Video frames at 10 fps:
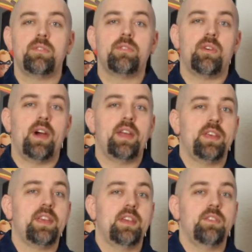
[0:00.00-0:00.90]
So I
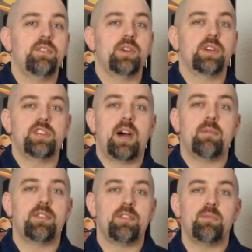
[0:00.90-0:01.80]
think he could do a good job
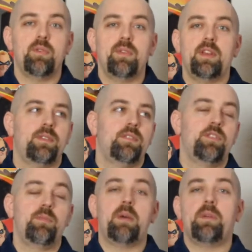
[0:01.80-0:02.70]
with this movie. It's
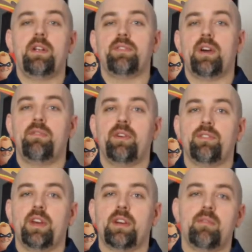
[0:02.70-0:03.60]
too bad Barry
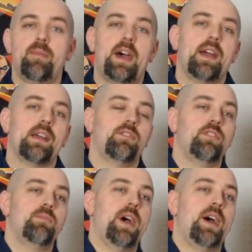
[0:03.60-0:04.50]
Sonnenfeld's not coming back. It's
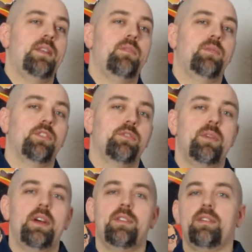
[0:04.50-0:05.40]
too bad Will
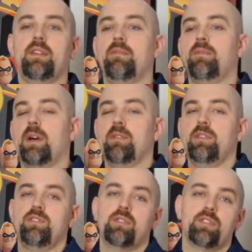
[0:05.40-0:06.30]
Smith and Tommy
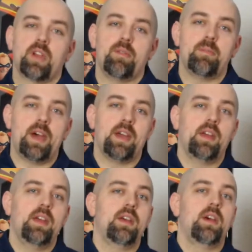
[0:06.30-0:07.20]
Lee Jones are coming back.
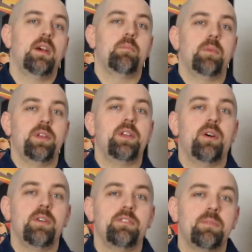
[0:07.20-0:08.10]
But, you
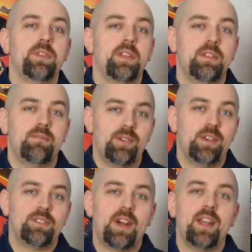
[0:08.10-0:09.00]
know, it's something
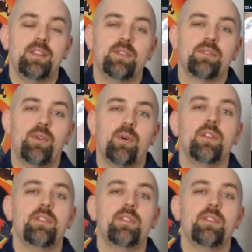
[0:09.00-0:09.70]
really exciting to look forward